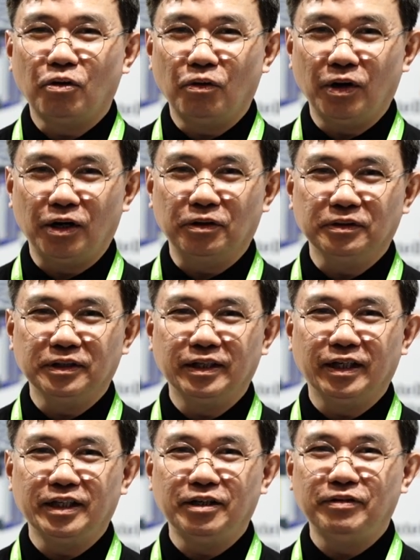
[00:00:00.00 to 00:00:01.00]
Well,
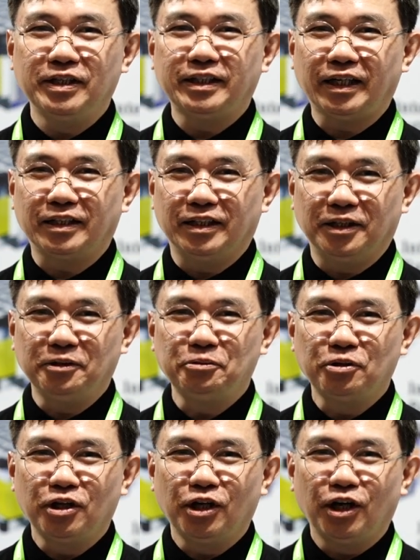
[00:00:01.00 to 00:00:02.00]
in the EV sector,
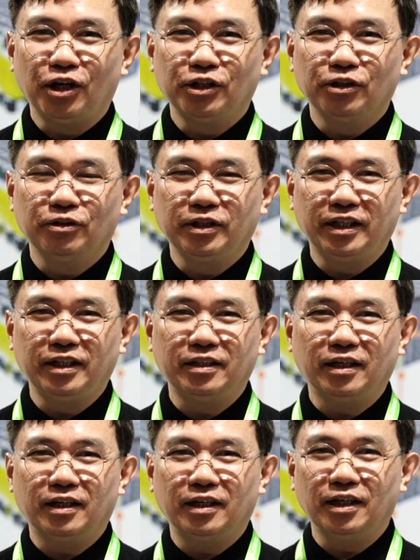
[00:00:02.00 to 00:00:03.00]
you need
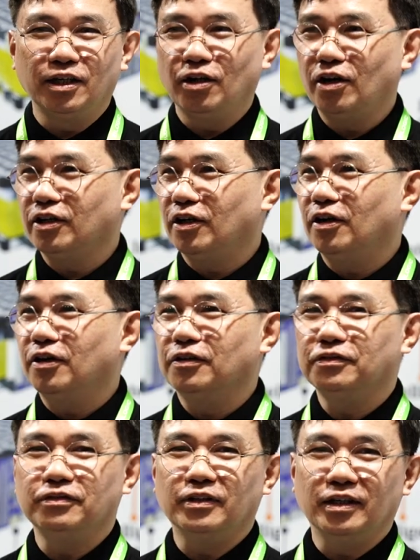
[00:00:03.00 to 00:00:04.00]
a lot
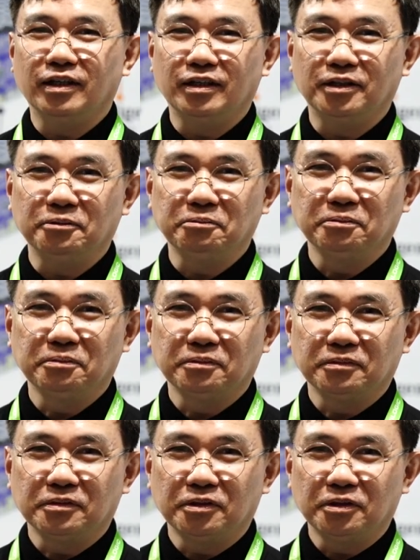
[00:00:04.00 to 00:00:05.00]
of um,
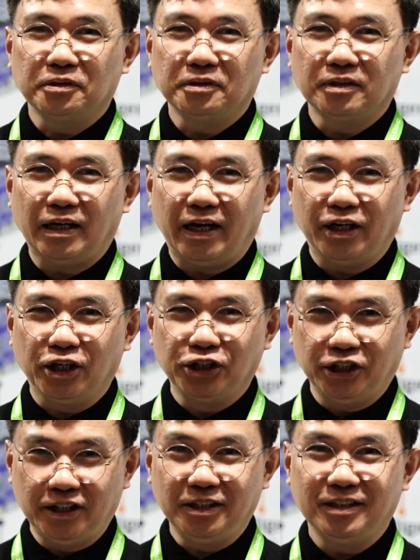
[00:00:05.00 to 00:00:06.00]

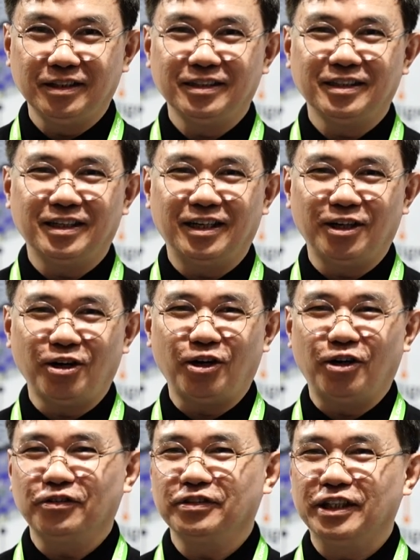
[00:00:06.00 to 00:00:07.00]
energy, a lot
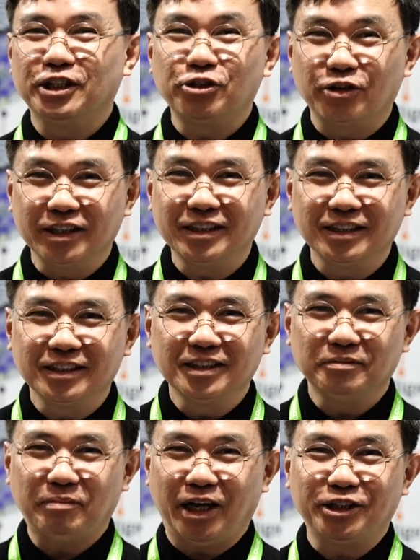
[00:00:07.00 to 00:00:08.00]
of interest,
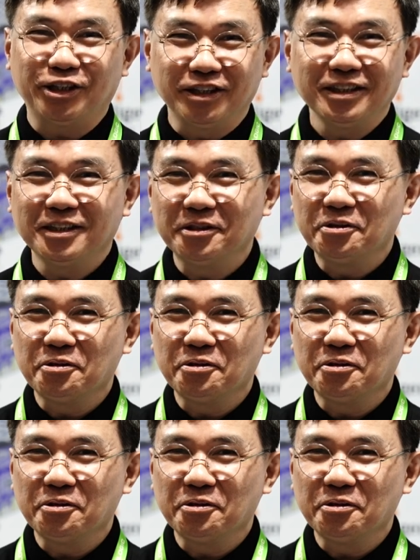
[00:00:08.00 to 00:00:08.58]
passion.